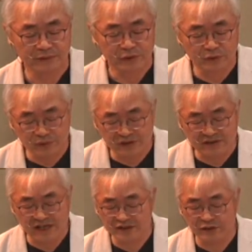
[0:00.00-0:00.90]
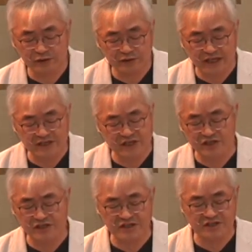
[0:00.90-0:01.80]
Through the text today,
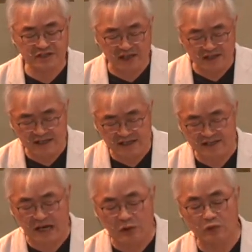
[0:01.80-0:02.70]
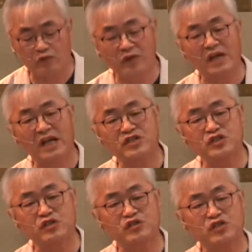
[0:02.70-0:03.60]
Jesus is telling us our
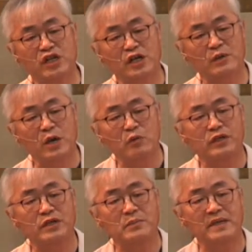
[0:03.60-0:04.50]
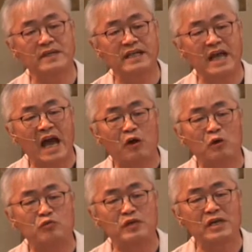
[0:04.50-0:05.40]
relationship with the money,
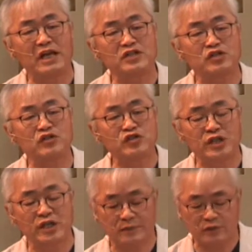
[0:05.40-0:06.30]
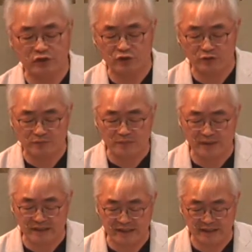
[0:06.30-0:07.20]
our relationship to
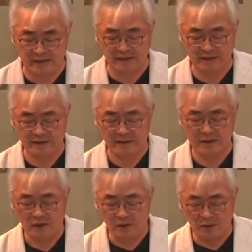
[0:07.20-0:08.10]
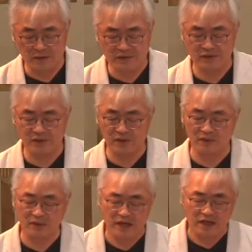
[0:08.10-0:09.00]
money
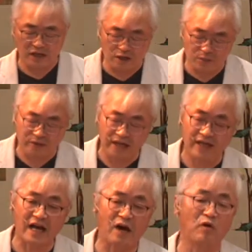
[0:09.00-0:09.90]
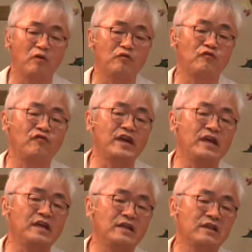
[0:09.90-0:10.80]
also illuminate our
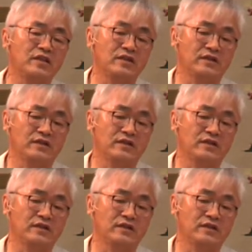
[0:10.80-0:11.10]
faith.